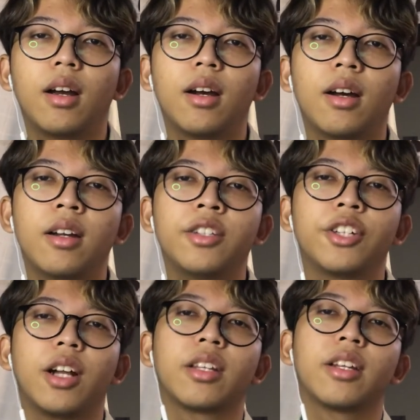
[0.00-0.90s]
early
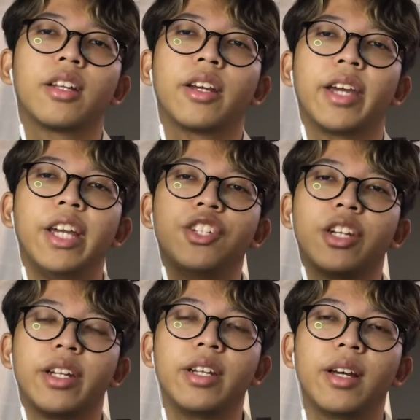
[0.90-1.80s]
childhood
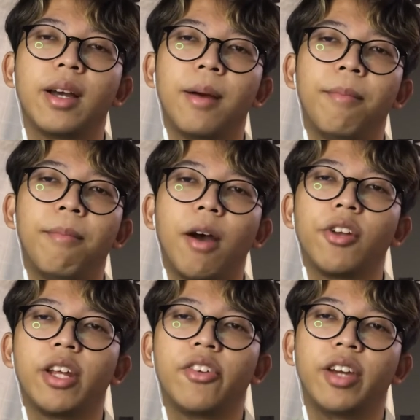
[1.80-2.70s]
education, powered
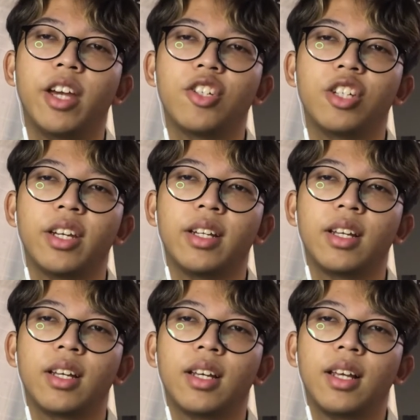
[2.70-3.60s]
education,
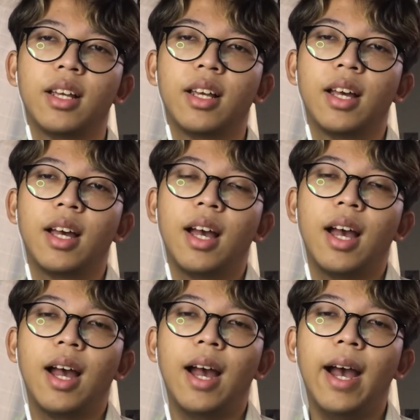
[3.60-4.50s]

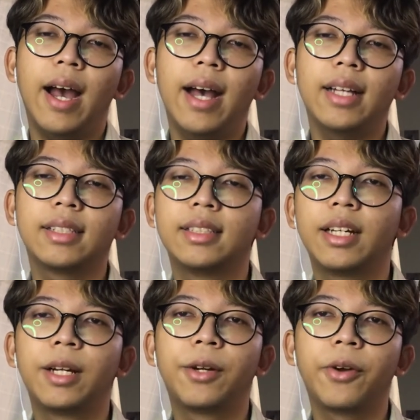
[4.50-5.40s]
has
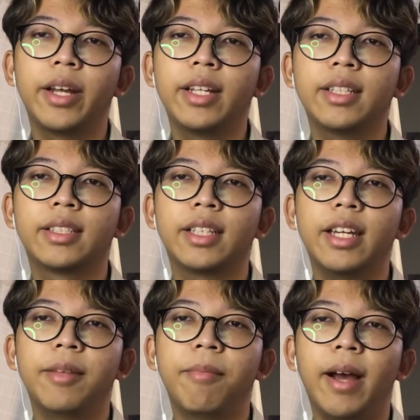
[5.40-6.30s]
the greatest
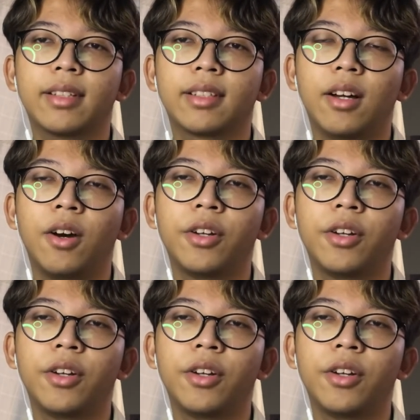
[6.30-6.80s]
impact on